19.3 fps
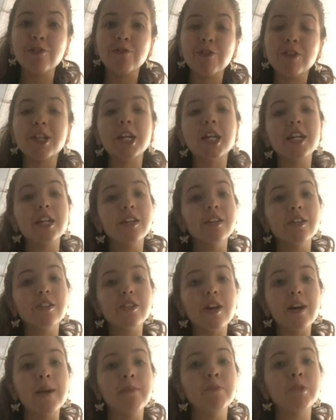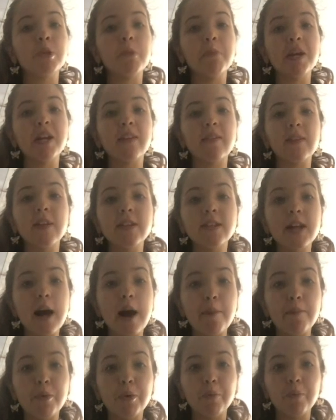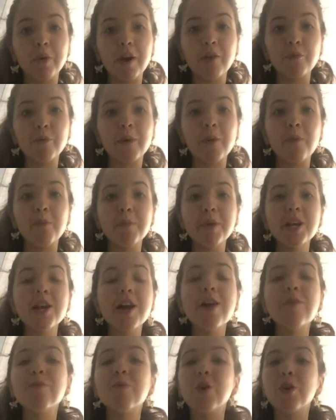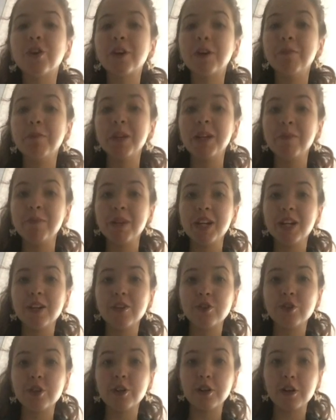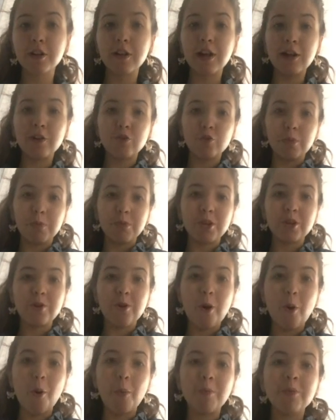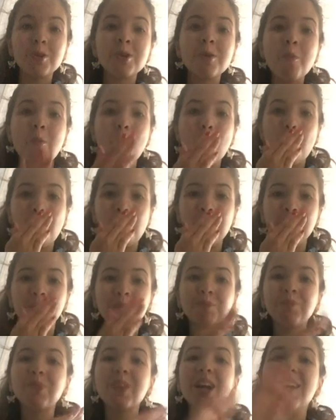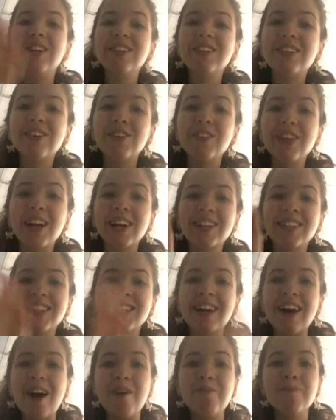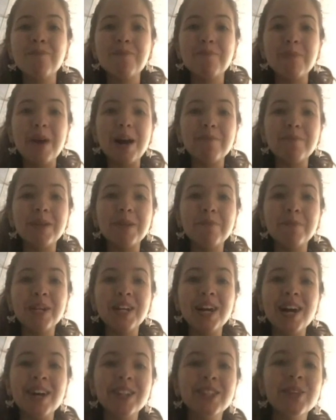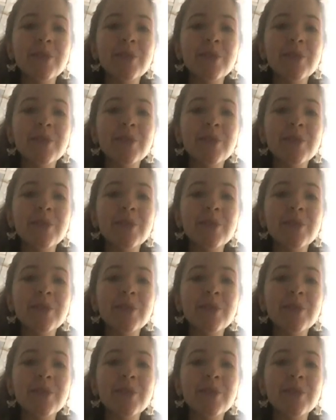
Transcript: for taking the time to make this apple bread with me and welcoming me into your classrooms and homes. Until next time, bye BPS.